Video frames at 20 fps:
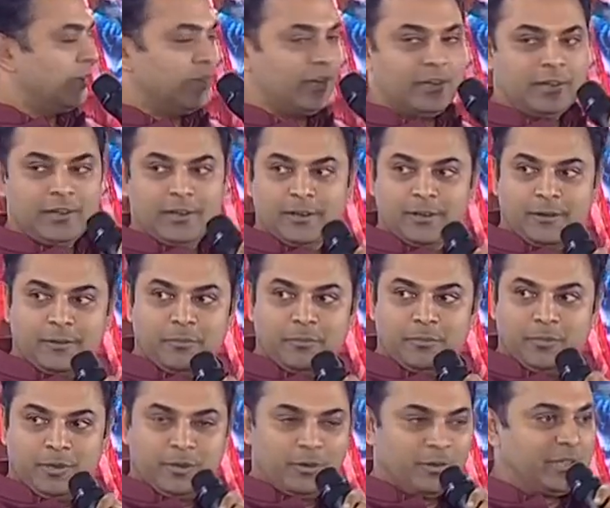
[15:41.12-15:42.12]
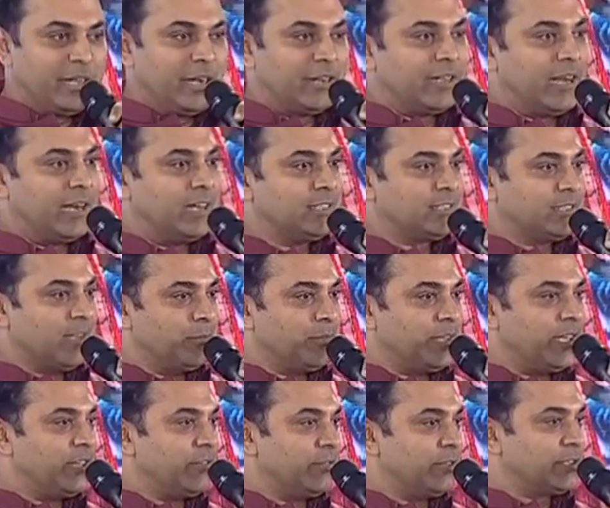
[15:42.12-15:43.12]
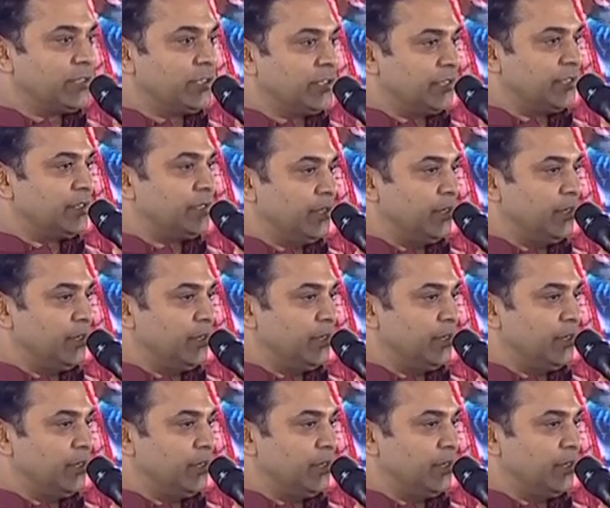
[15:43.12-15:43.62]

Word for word: Um, you know that that is something which is you